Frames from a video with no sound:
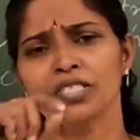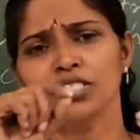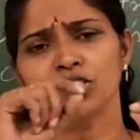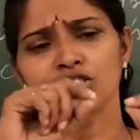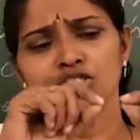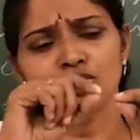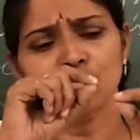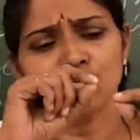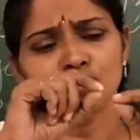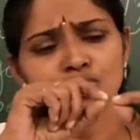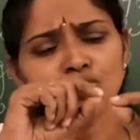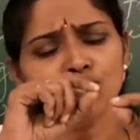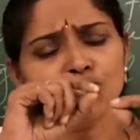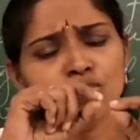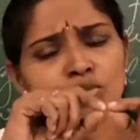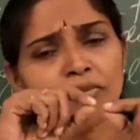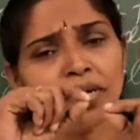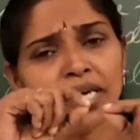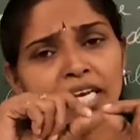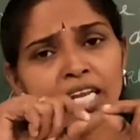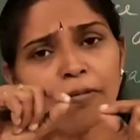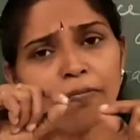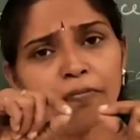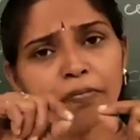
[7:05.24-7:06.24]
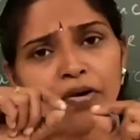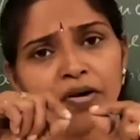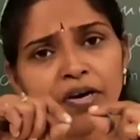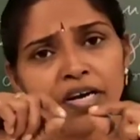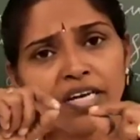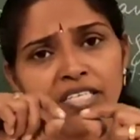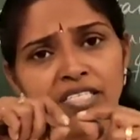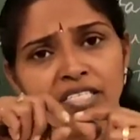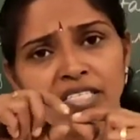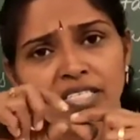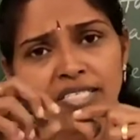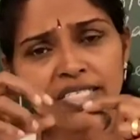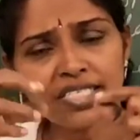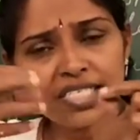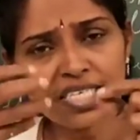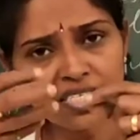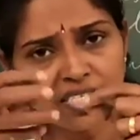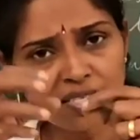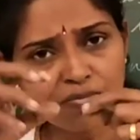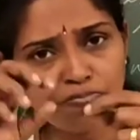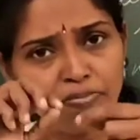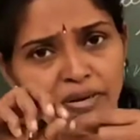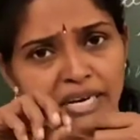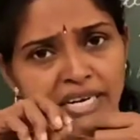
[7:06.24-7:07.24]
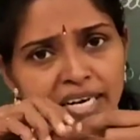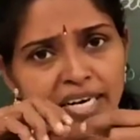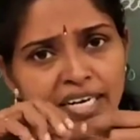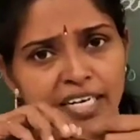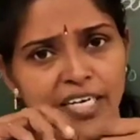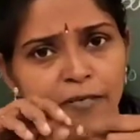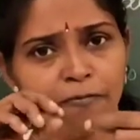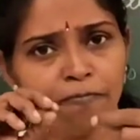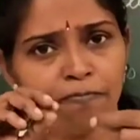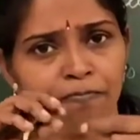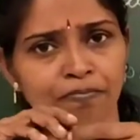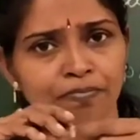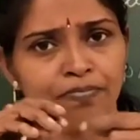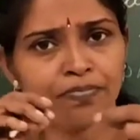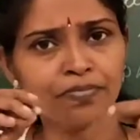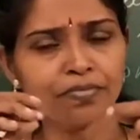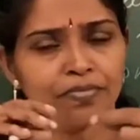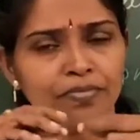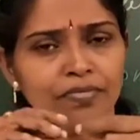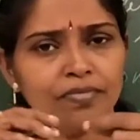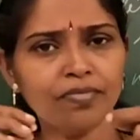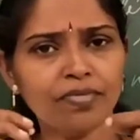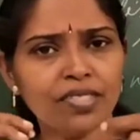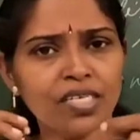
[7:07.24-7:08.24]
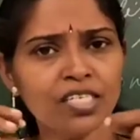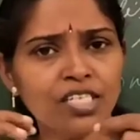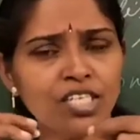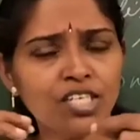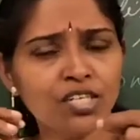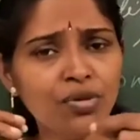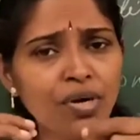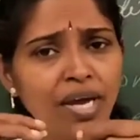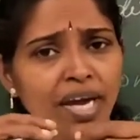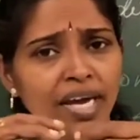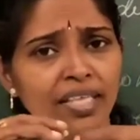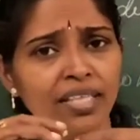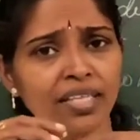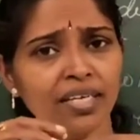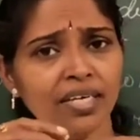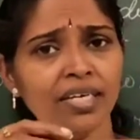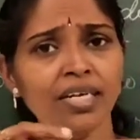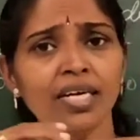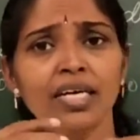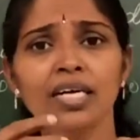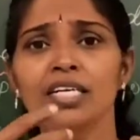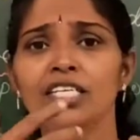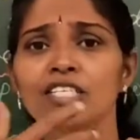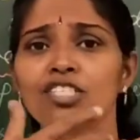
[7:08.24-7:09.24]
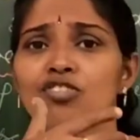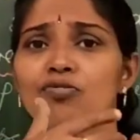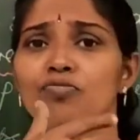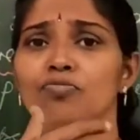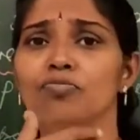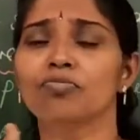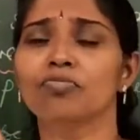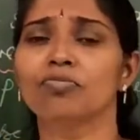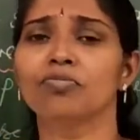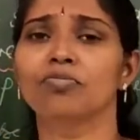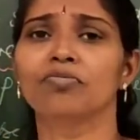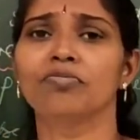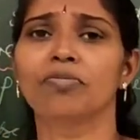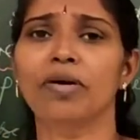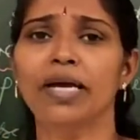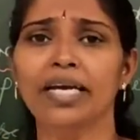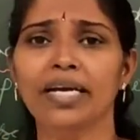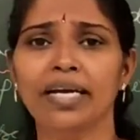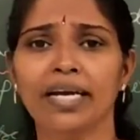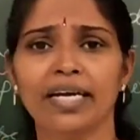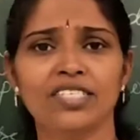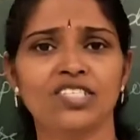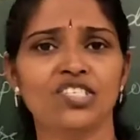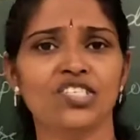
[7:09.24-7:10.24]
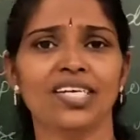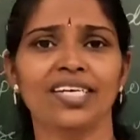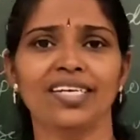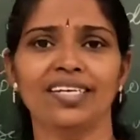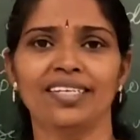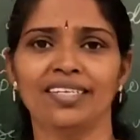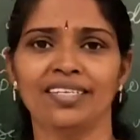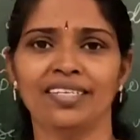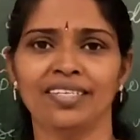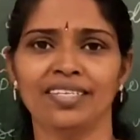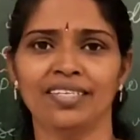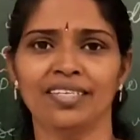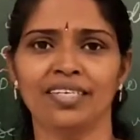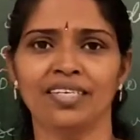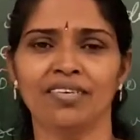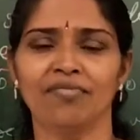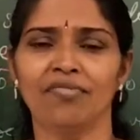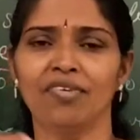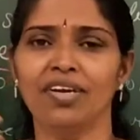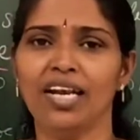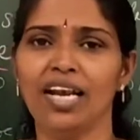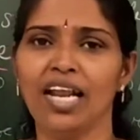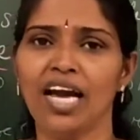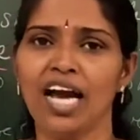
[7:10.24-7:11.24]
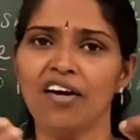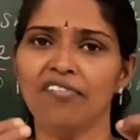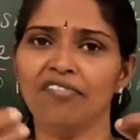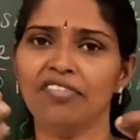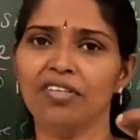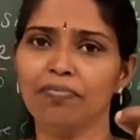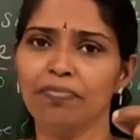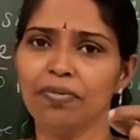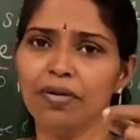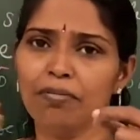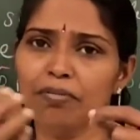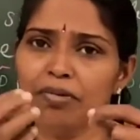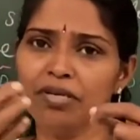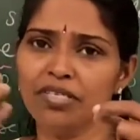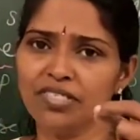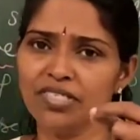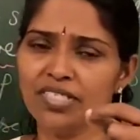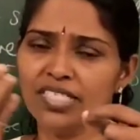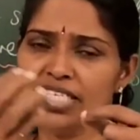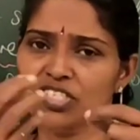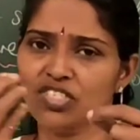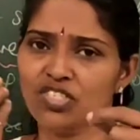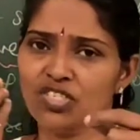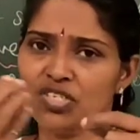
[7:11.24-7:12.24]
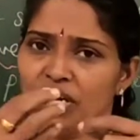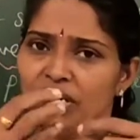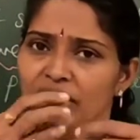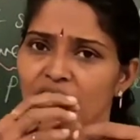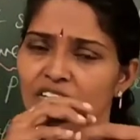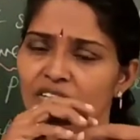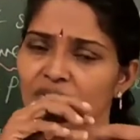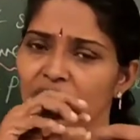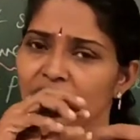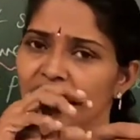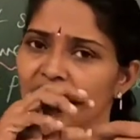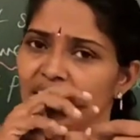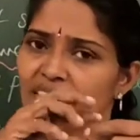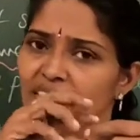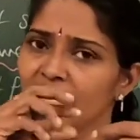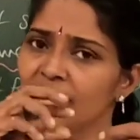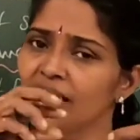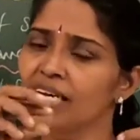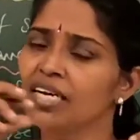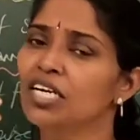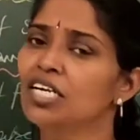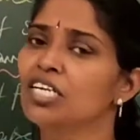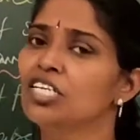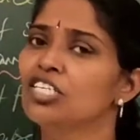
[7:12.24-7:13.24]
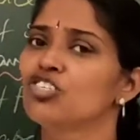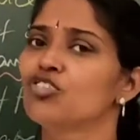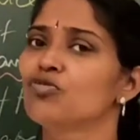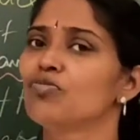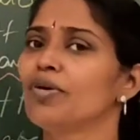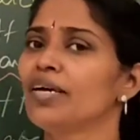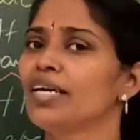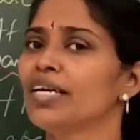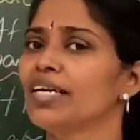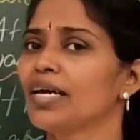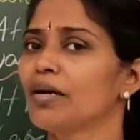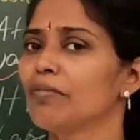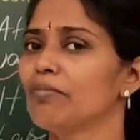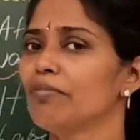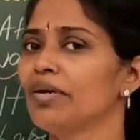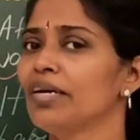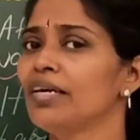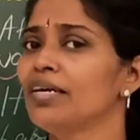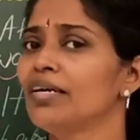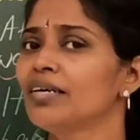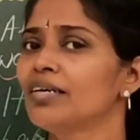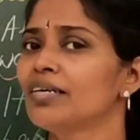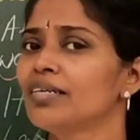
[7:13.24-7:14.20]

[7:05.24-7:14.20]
too many points just beaded together to make a chain. We have the pebbles just joined together to make a big